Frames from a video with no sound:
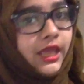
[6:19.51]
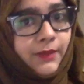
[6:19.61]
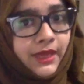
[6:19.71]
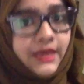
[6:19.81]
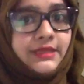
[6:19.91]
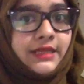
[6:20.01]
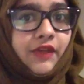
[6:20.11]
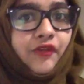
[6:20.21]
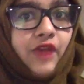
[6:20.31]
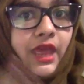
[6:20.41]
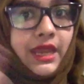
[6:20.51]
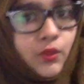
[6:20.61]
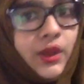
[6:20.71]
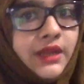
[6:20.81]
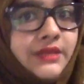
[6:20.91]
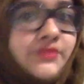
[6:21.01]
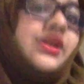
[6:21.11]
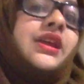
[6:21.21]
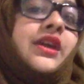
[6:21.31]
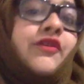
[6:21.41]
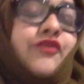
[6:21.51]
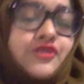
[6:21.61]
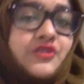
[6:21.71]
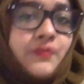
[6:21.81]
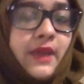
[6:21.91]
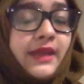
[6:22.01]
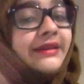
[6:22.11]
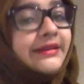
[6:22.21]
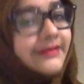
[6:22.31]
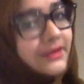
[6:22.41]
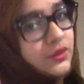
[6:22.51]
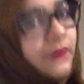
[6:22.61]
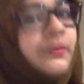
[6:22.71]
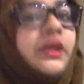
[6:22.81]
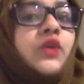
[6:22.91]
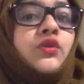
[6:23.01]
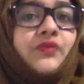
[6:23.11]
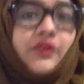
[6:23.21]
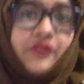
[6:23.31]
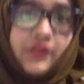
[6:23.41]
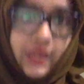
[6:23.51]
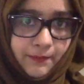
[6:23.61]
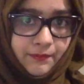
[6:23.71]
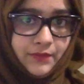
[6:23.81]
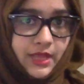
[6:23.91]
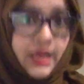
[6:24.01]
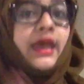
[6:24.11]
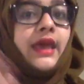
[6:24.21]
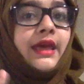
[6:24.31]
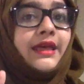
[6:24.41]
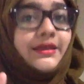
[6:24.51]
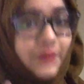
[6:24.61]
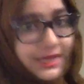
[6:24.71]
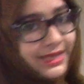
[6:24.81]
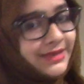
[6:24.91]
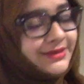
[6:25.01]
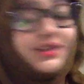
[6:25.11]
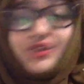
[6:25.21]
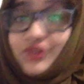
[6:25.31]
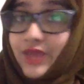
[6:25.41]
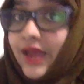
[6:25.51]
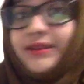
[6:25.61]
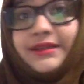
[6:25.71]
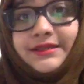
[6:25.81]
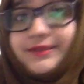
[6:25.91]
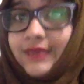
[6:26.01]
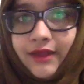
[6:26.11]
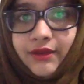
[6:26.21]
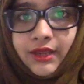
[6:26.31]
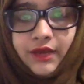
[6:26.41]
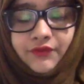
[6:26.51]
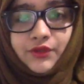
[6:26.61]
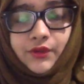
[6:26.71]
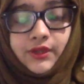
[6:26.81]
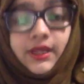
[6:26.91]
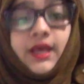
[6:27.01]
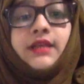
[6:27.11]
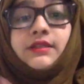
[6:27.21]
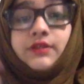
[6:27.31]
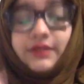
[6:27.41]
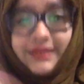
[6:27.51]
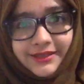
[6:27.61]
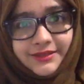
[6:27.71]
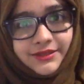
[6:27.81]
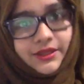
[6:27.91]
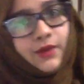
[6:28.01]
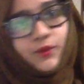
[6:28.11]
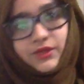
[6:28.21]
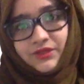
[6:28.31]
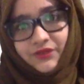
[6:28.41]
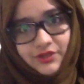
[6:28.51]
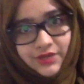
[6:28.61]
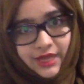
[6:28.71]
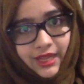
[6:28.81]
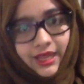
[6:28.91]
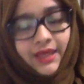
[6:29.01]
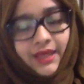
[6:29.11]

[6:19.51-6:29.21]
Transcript: because if anyone is drinking Frusemide, this will be useful for them, because sharing is caring after all. So this was for today,